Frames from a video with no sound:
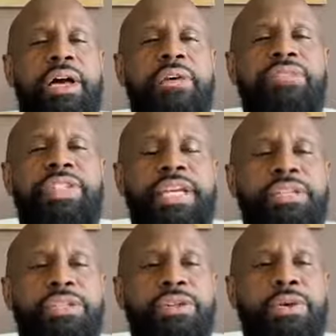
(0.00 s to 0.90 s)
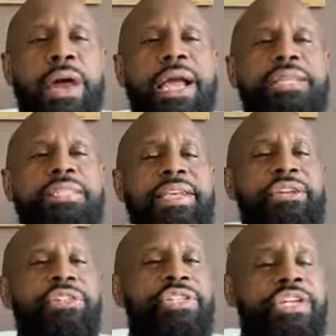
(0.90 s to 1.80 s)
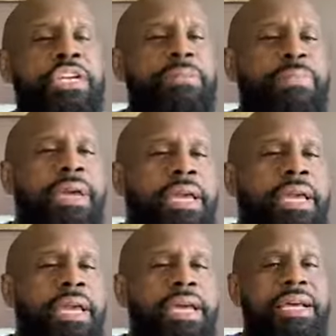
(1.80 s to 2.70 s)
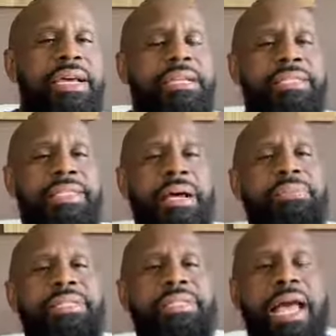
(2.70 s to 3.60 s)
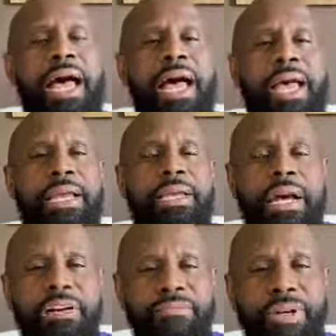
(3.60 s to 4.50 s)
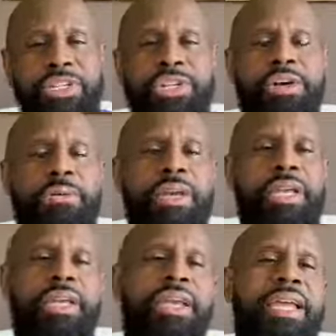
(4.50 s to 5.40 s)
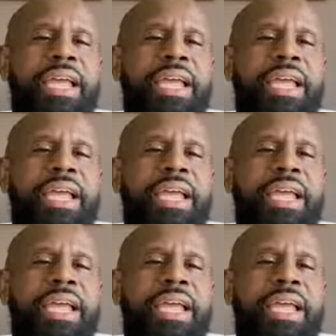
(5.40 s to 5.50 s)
of Jesus Christ, there should be some sign of maturity.